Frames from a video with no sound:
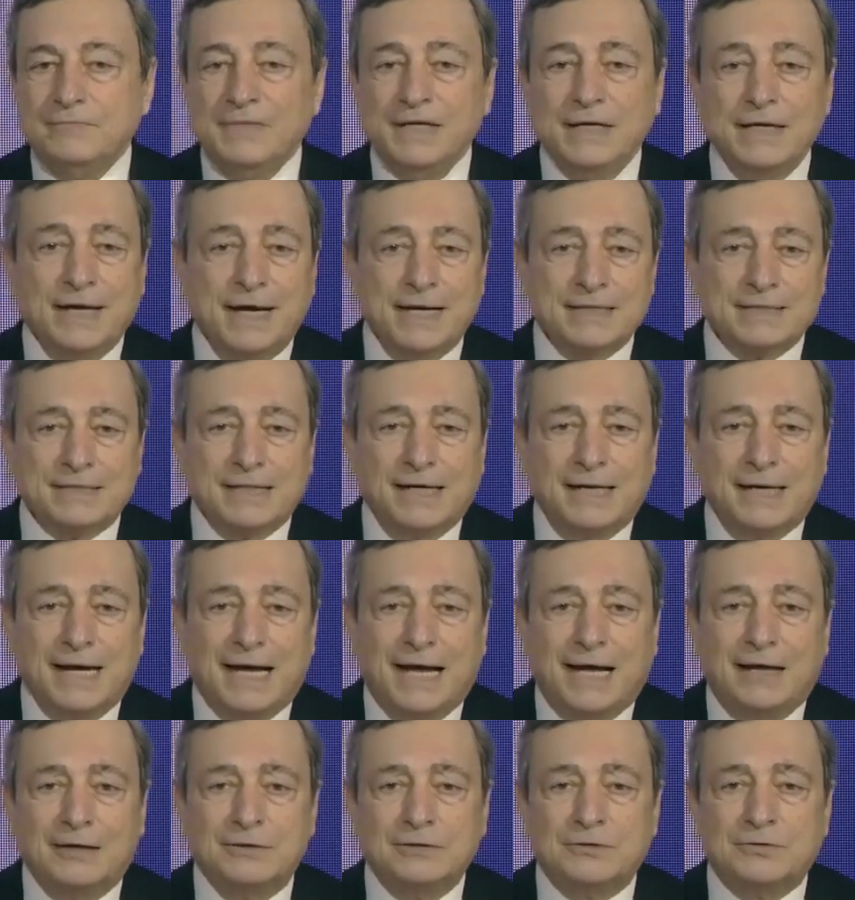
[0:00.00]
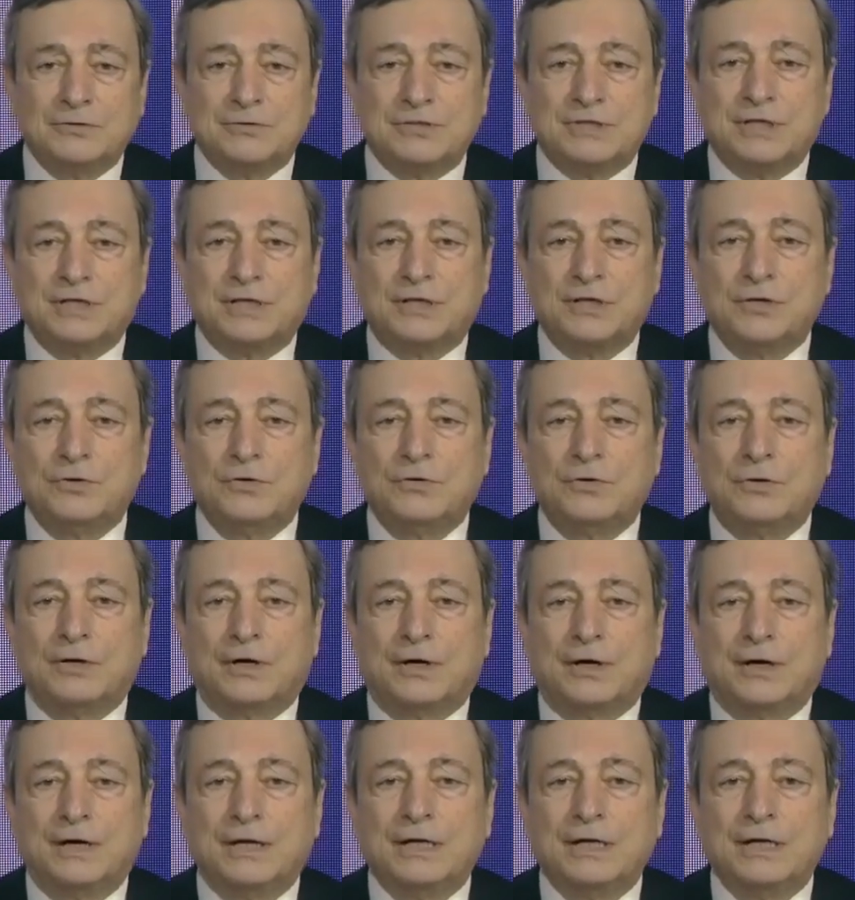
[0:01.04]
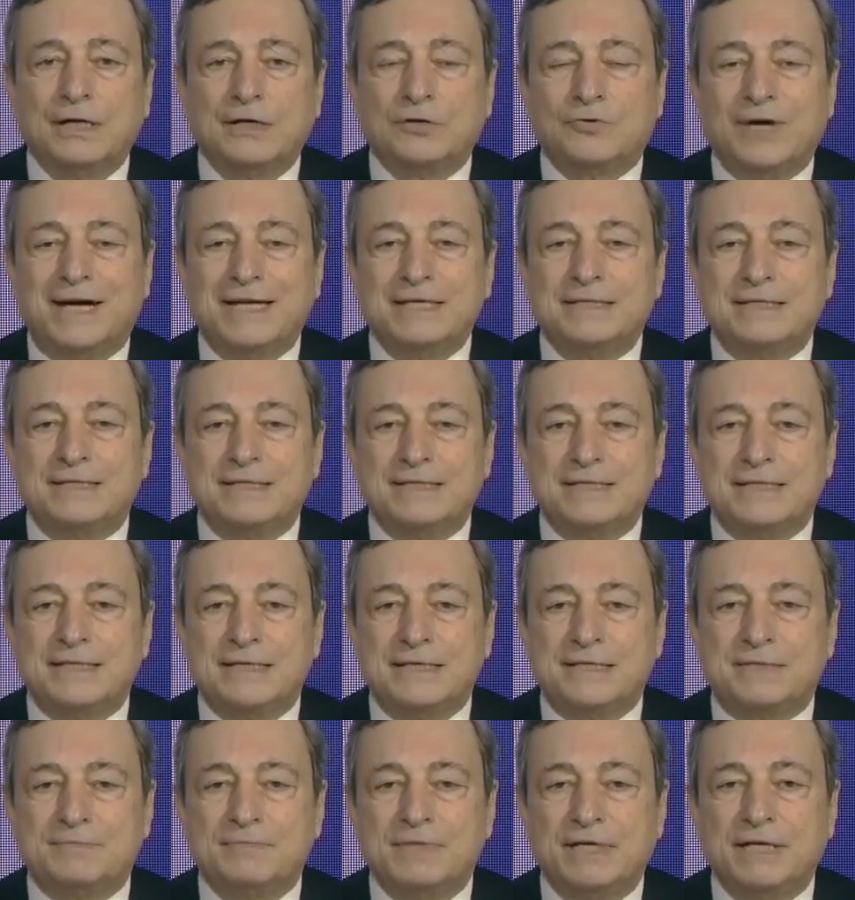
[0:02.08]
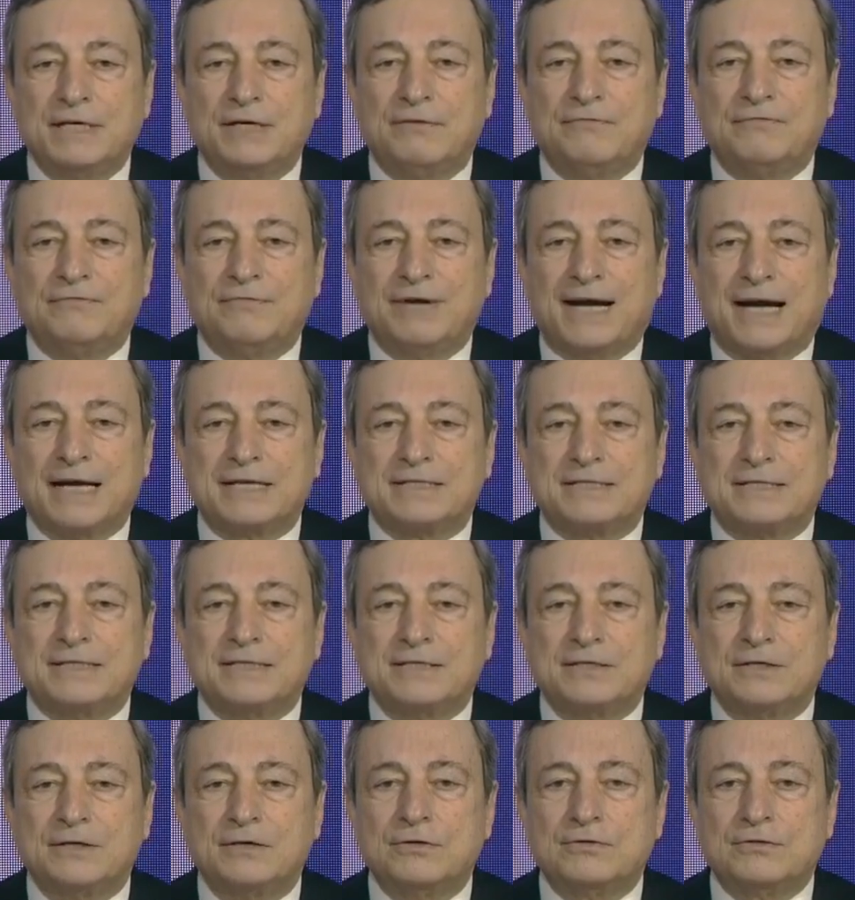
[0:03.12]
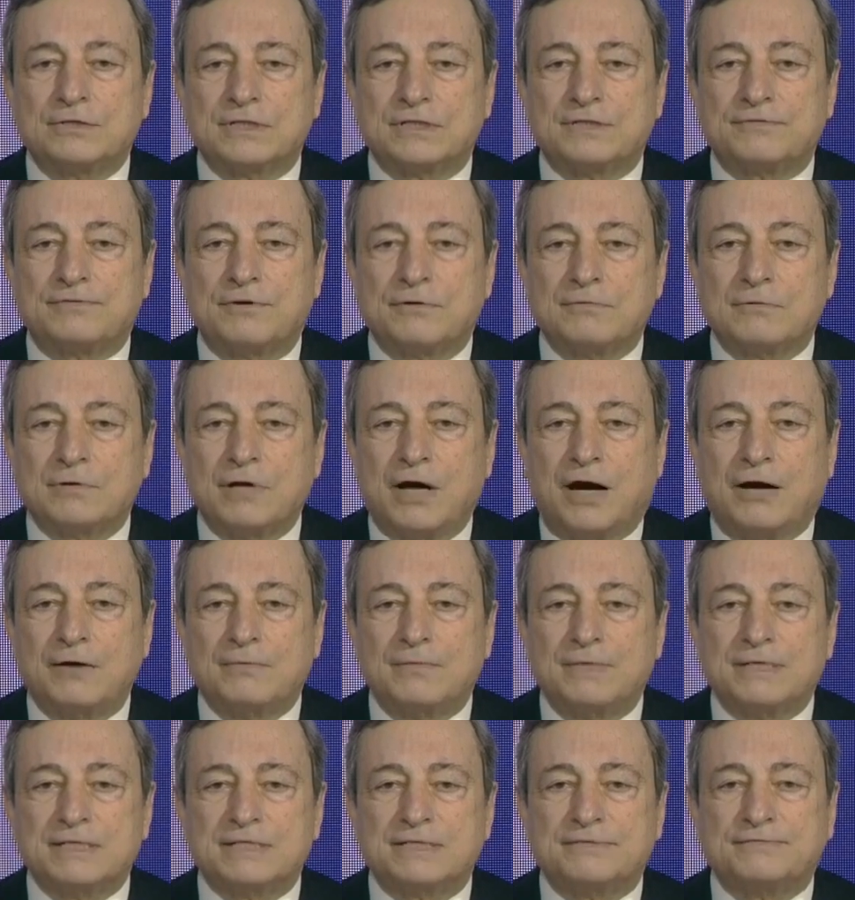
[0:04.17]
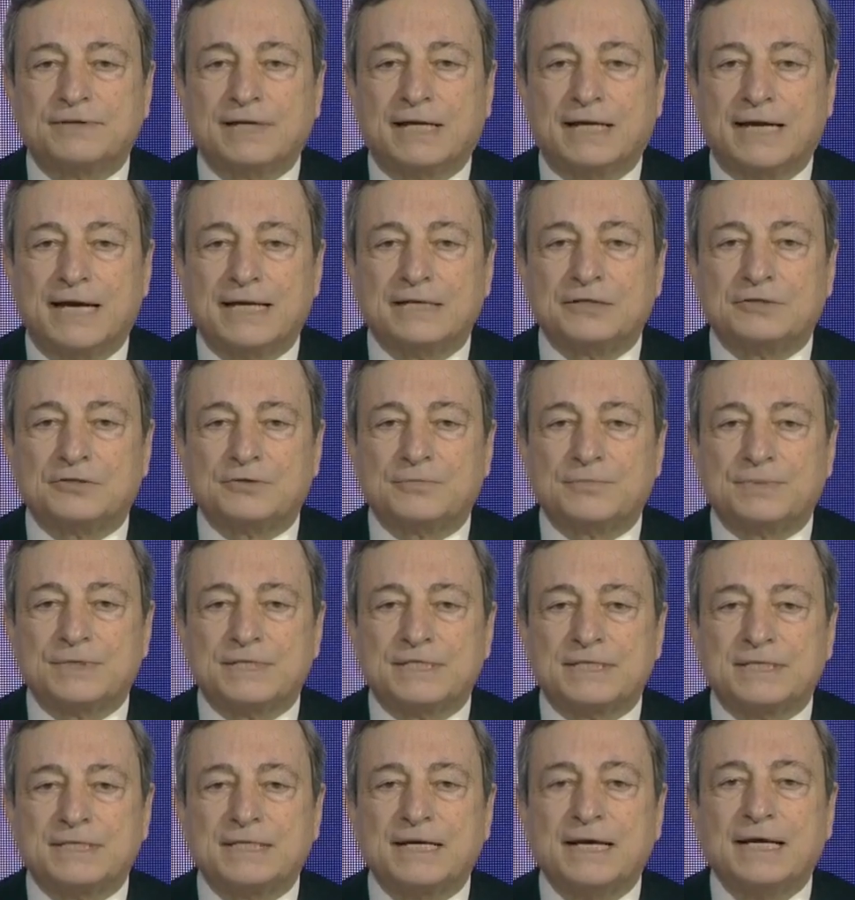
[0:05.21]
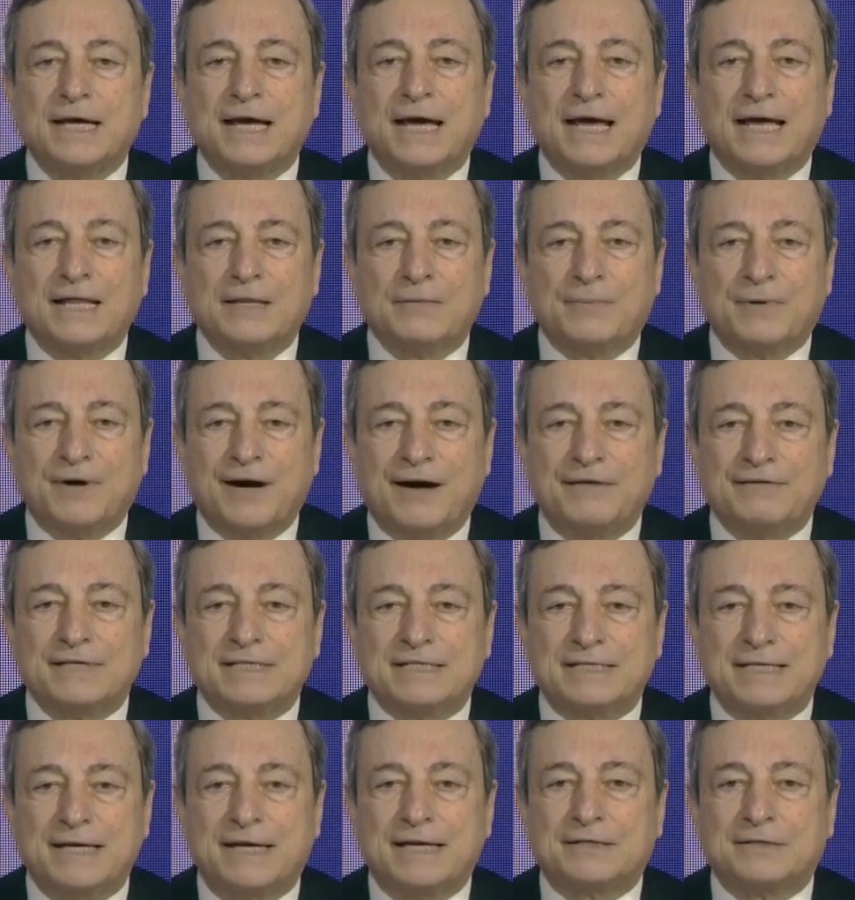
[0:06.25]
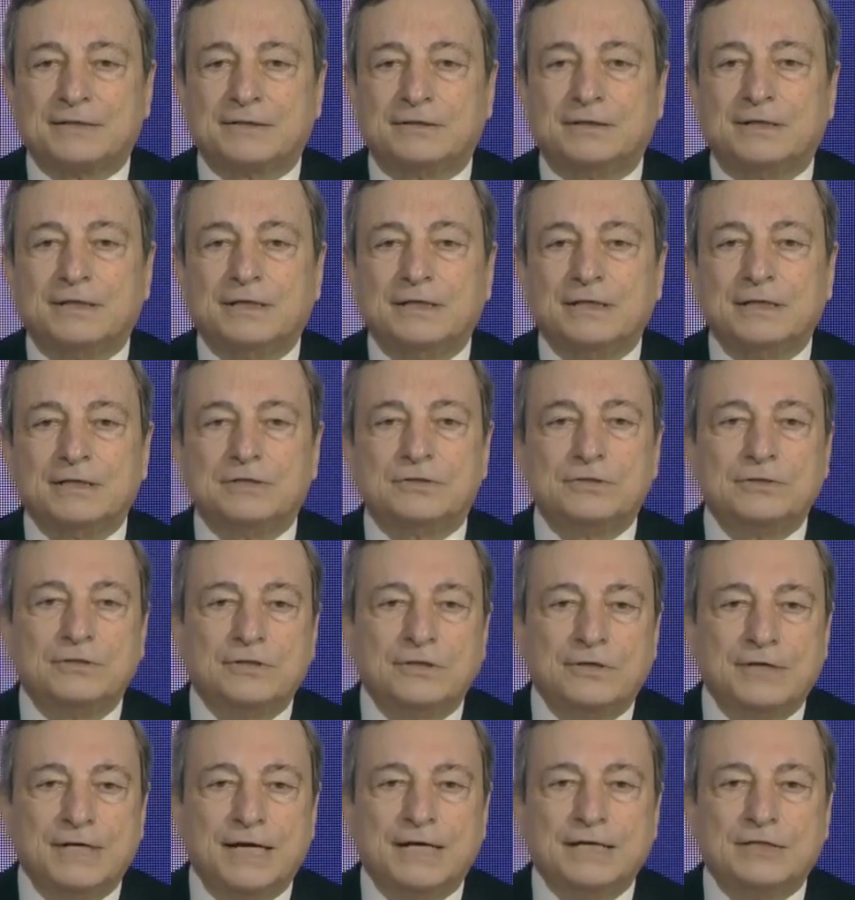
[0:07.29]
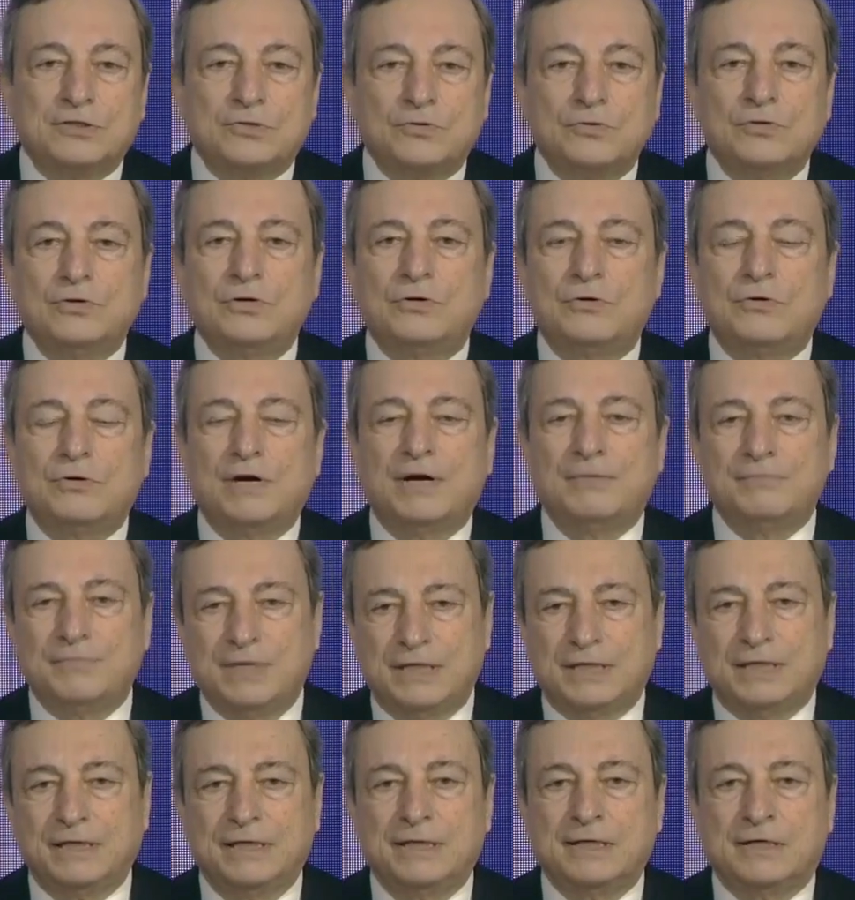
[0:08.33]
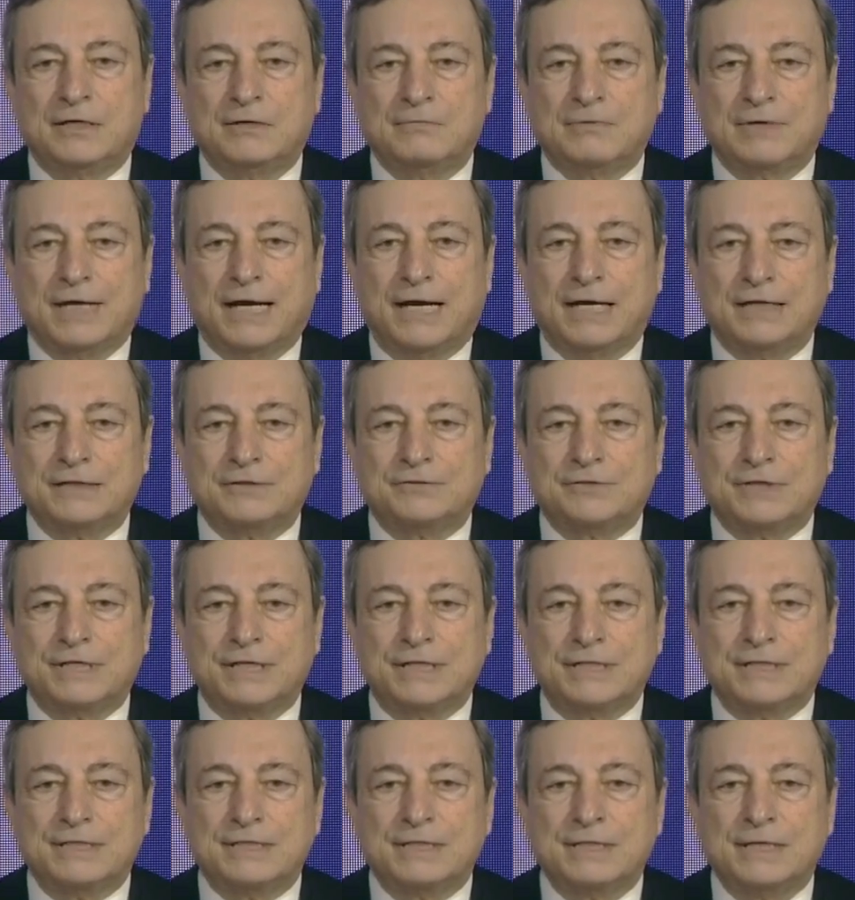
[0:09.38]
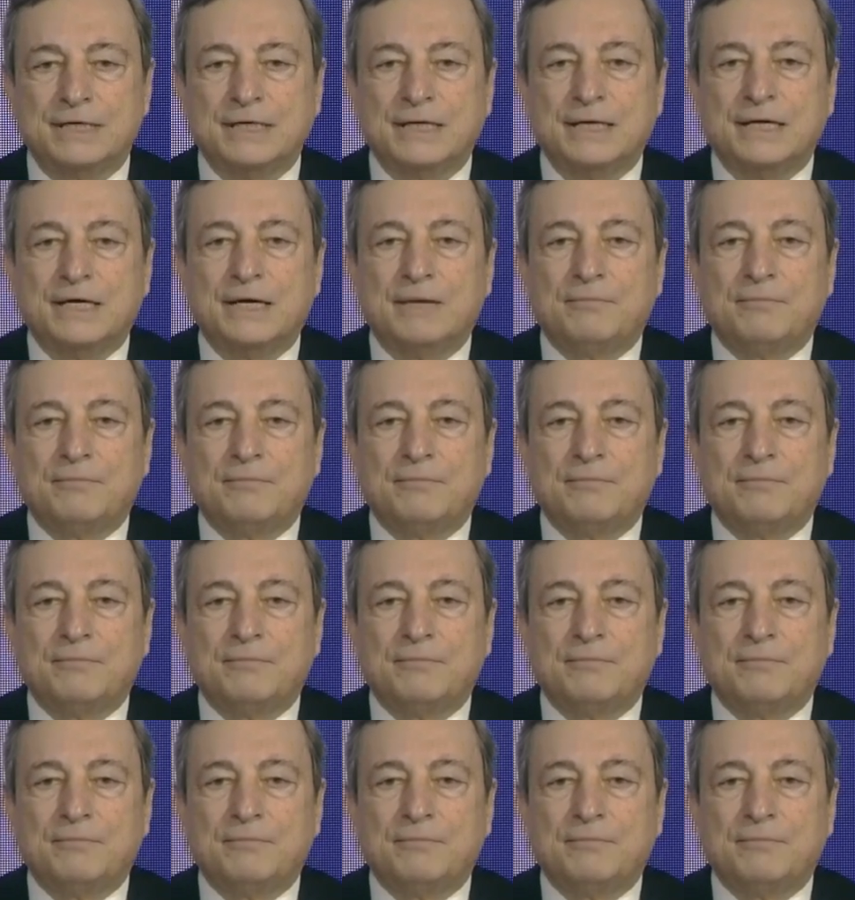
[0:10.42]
It has allowed to secure 26 million vaccine doses from governments, philanthropists, and the private sector to donate to low and middle-income countries,